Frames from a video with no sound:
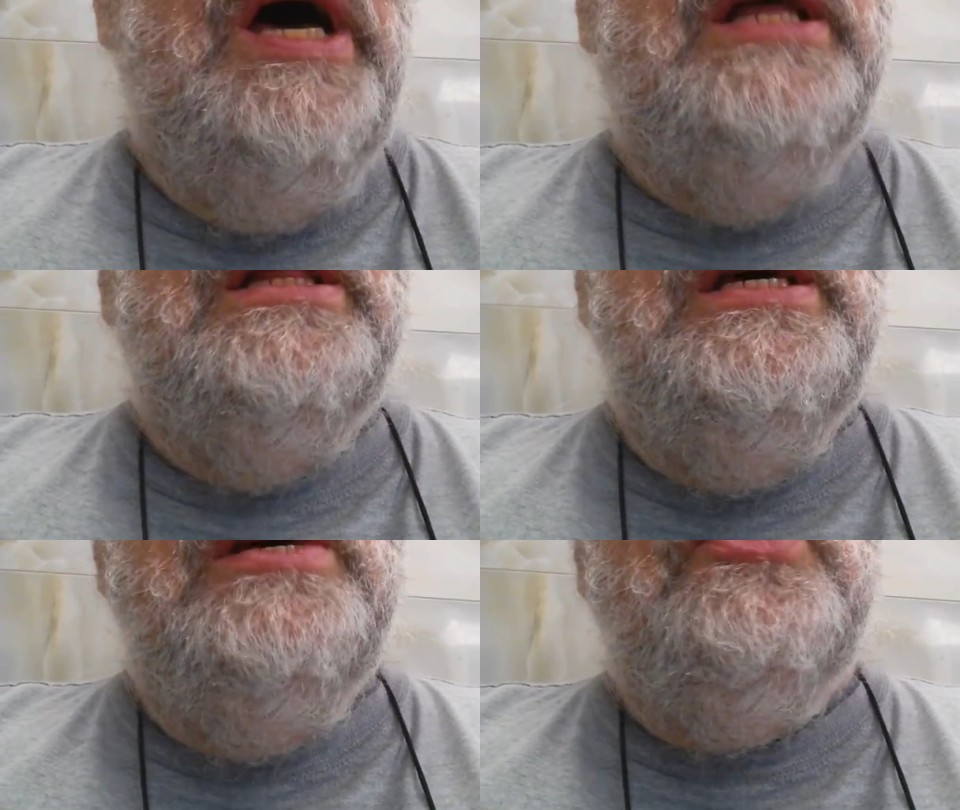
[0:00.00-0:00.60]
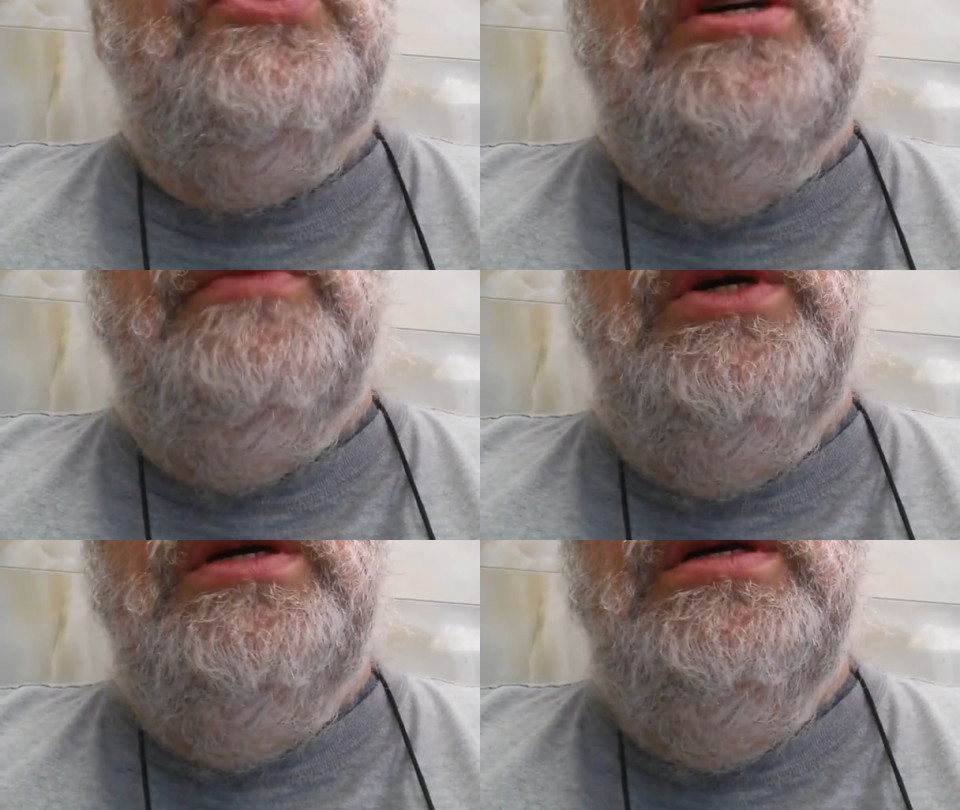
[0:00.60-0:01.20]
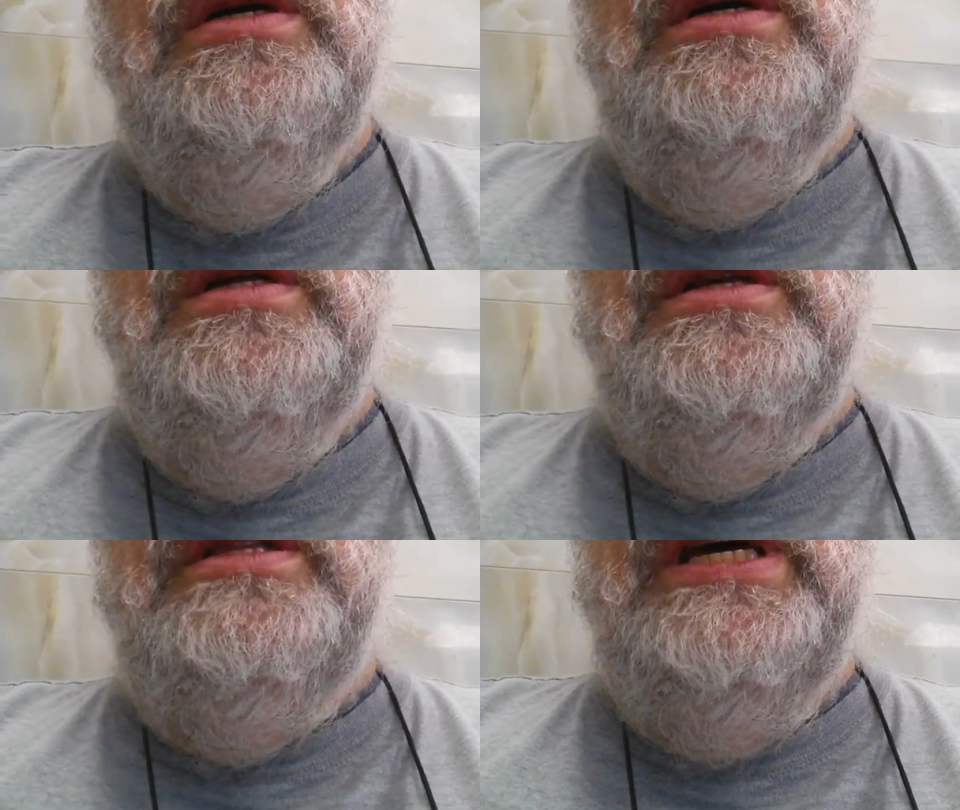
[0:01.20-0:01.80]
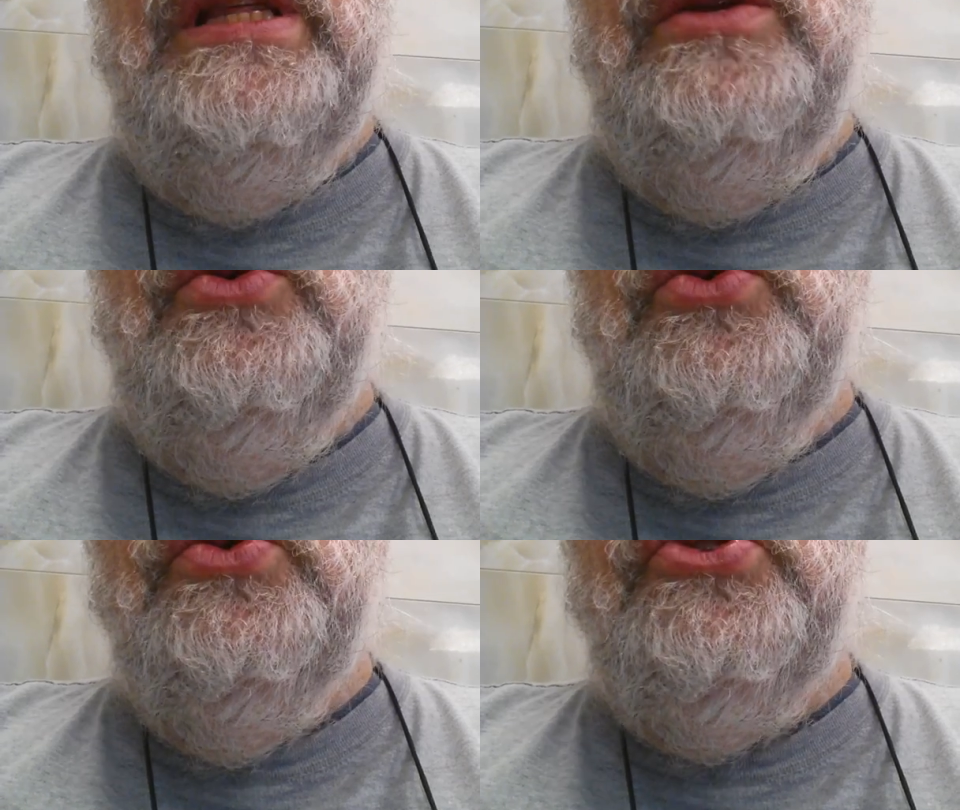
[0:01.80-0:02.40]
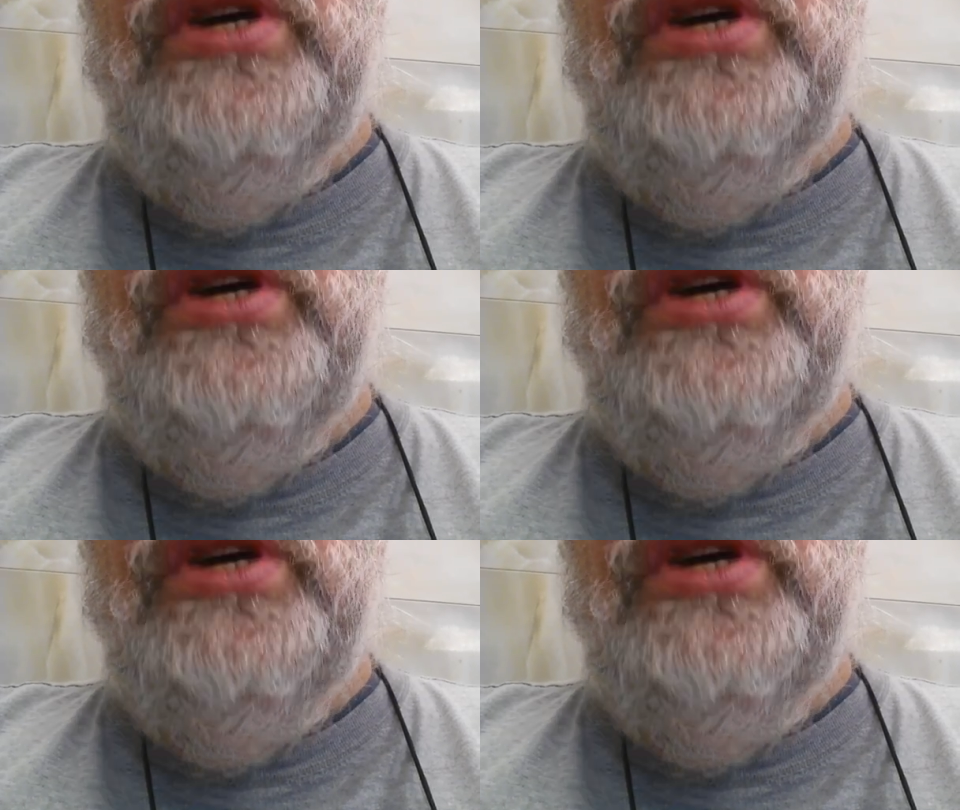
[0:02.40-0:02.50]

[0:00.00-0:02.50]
And last summer, the Daily News